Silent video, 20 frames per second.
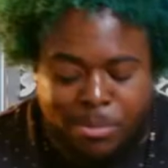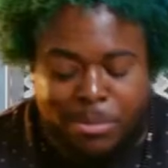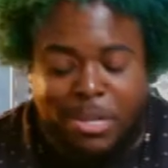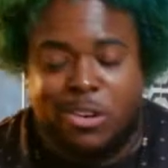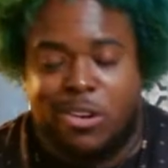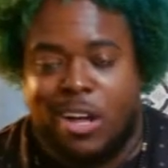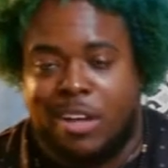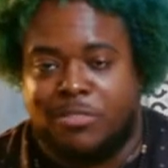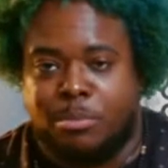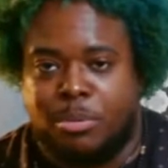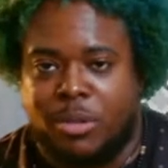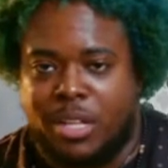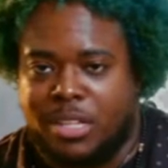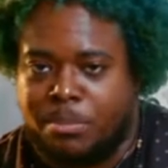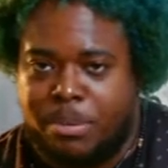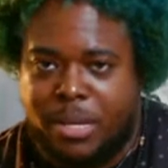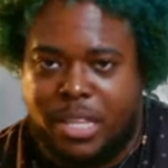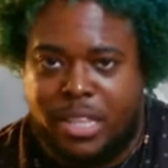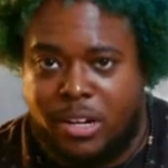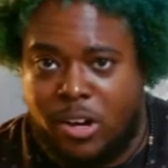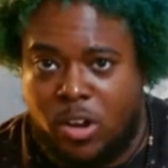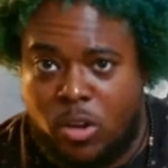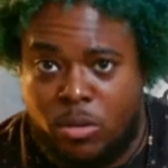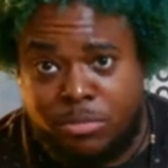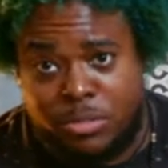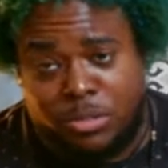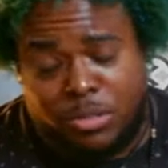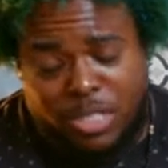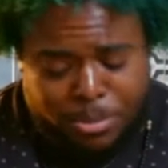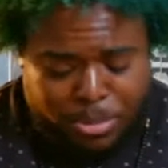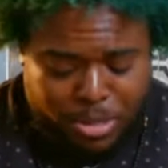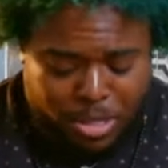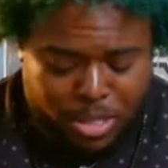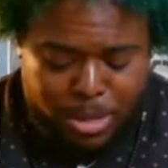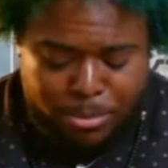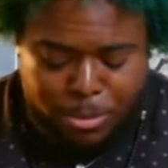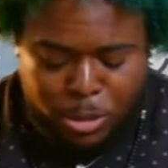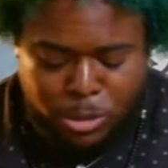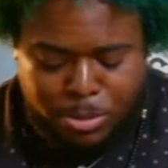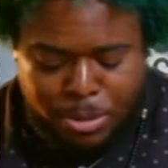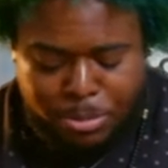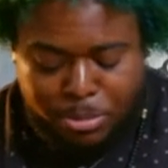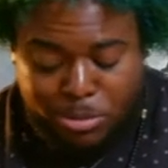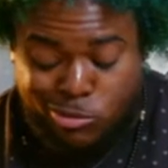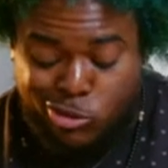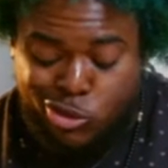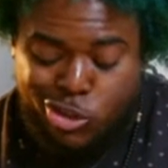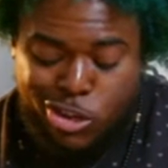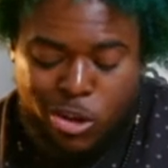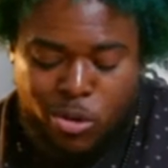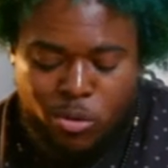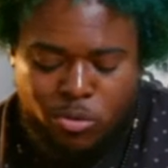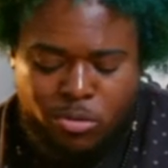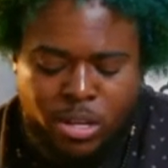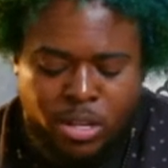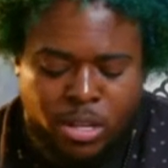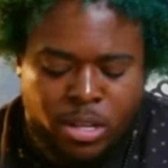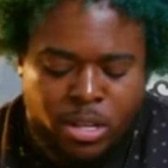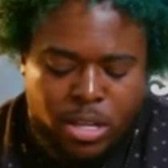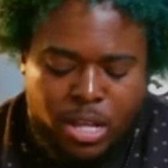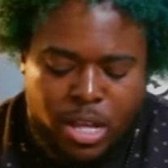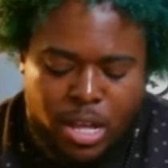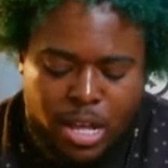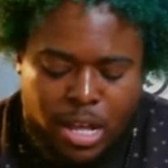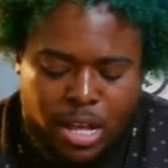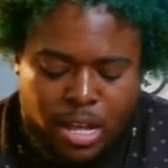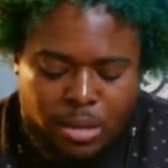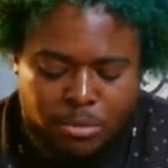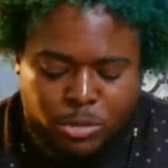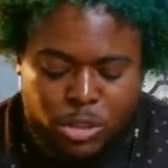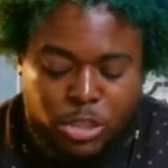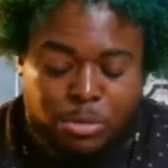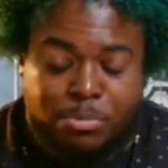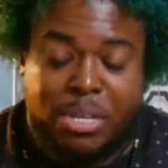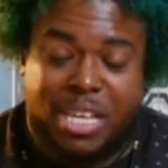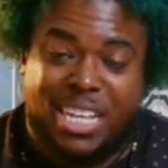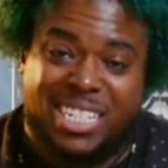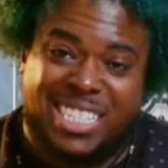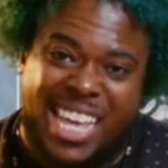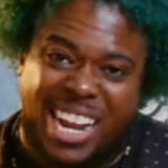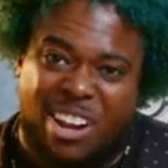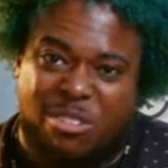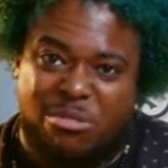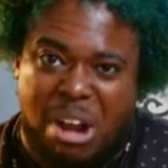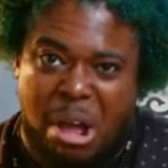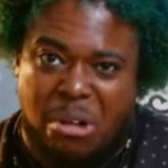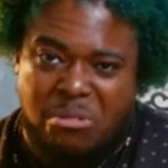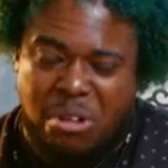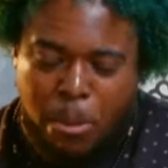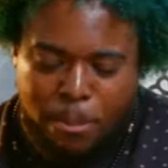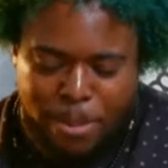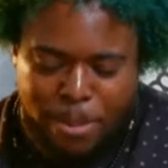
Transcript: mean, you don't have to pull out the pith at home. Typically, most people don't, um, just because they don't know no